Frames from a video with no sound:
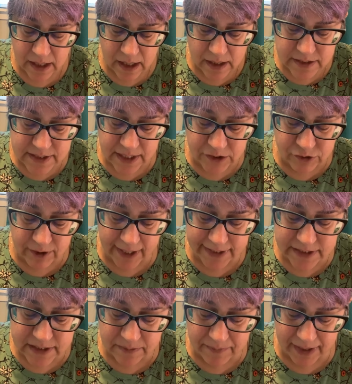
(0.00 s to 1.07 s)
sun-dried
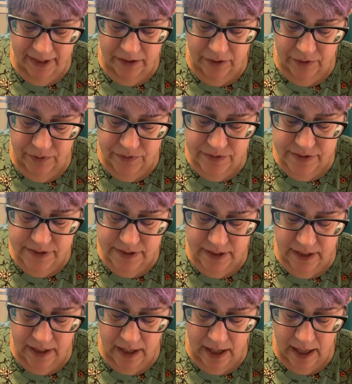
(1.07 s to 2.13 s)
tomatoes,
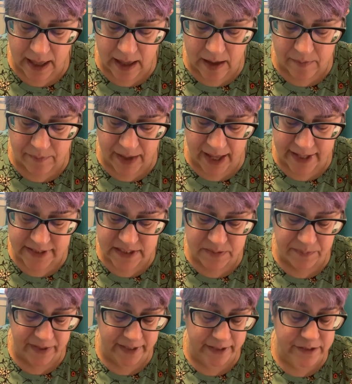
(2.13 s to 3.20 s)
and
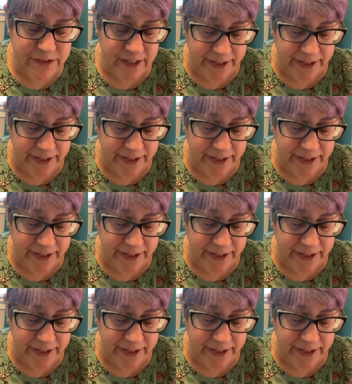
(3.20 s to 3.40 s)
spinach.